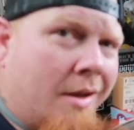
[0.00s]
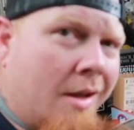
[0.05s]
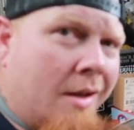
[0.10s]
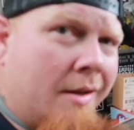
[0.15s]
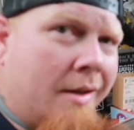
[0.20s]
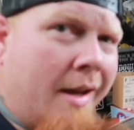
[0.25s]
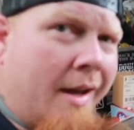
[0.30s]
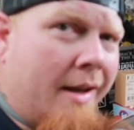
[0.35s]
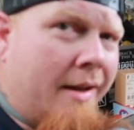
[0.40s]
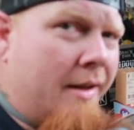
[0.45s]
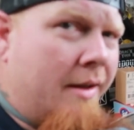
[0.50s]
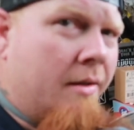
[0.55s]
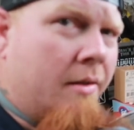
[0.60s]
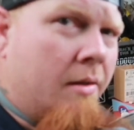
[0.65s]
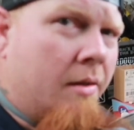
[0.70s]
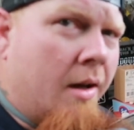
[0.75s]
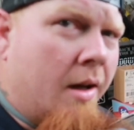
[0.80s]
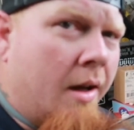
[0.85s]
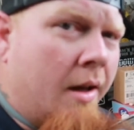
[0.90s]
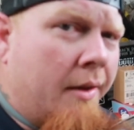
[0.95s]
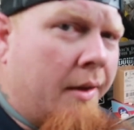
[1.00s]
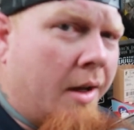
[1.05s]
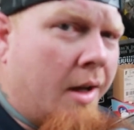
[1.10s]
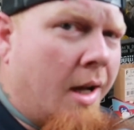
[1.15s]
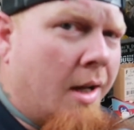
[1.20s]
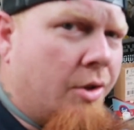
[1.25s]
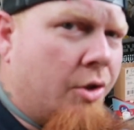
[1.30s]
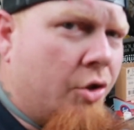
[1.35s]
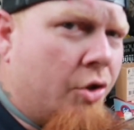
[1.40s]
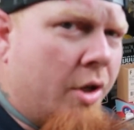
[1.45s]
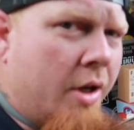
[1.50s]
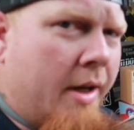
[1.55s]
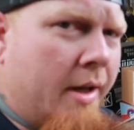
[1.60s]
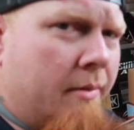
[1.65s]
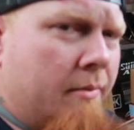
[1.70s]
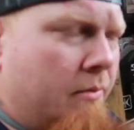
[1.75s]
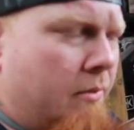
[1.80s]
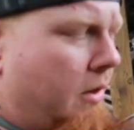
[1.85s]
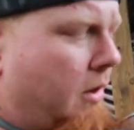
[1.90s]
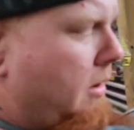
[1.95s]
of Kolor candy, the concentrate,
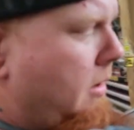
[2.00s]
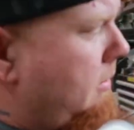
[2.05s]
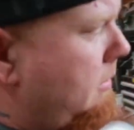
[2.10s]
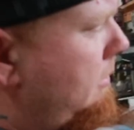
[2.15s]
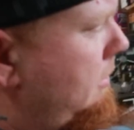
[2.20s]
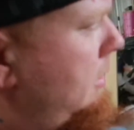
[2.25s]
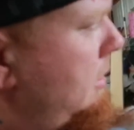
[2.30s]
you know,